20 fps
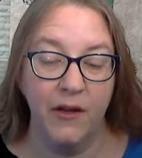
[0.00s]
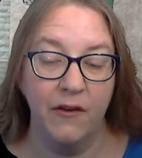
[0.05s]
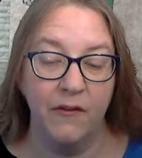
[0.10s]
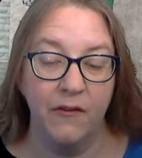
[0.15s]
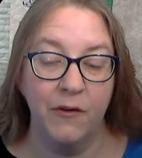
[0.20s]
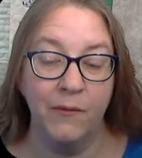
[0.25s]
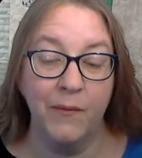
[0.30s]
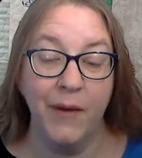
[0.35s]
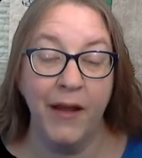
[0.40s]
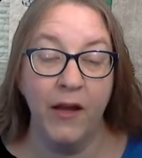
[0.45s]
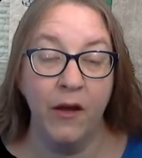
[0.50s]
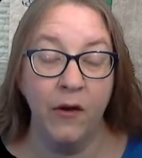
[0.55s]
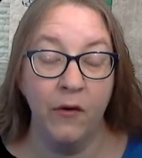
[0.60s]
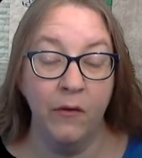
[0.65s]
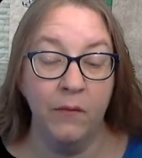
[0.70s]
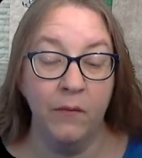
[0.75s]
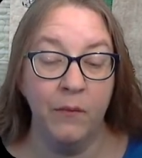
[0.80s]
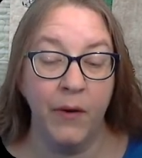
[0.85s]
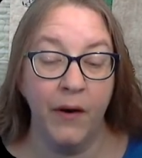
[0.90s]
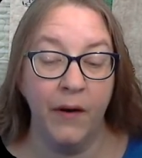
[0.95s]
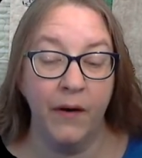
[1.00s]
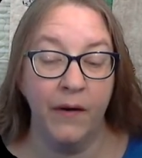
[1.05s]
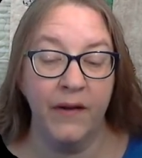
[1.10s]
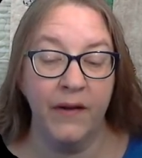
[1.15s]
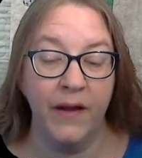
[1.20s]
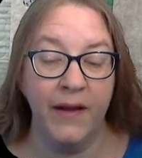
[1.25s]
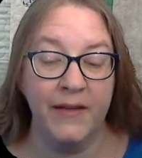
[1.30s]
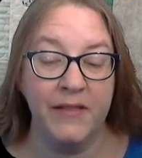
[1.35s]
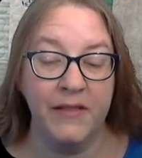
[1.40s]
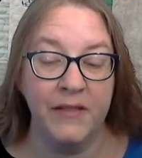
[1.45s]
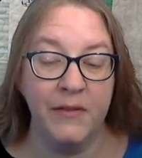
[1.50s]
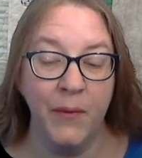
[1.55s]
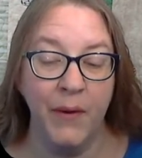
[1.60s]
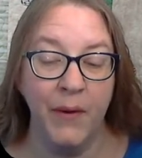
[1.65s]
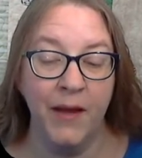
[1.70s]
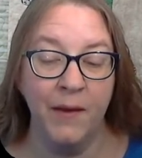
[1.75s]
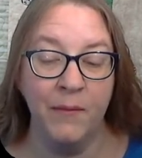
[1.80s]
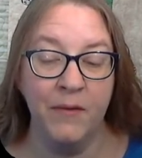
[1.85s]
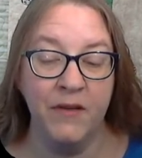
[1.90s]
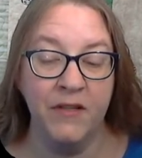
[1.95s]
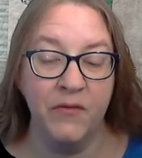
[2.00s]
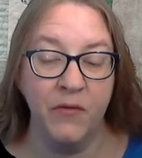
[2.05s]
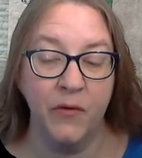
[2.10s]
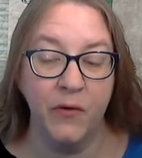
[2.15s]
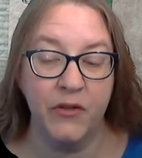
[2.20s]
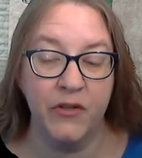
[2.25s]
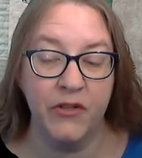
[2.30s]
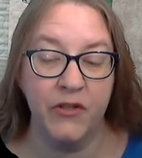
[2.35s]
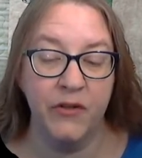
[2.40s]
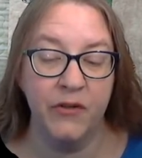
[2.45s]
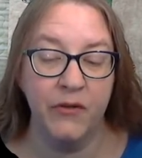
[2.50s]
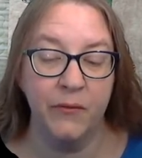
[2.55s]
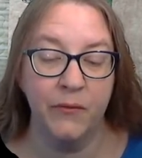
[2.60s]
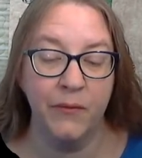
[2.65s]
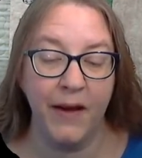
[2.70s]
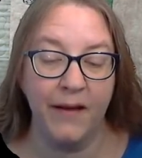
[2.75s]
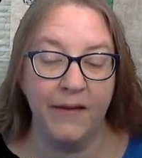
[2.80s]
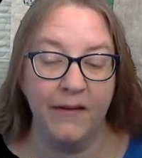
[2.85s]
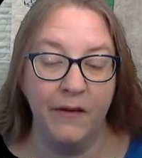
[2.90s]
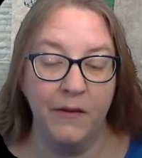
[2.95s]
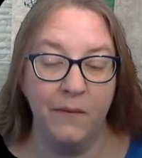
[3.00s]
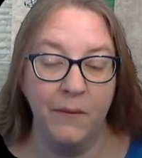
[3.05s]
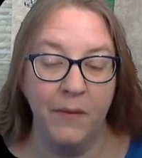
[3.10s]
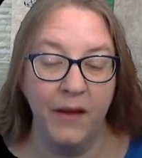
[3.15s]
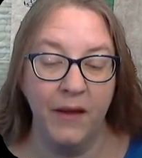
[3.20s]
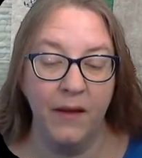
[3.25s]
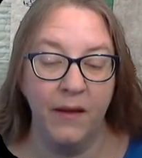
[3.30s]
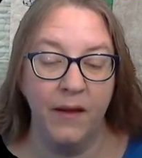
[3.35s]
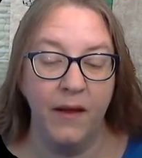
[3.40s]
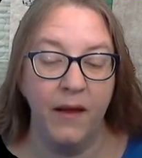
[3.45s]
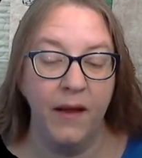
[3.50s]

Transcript: For my own part, I swam as fortune directed me,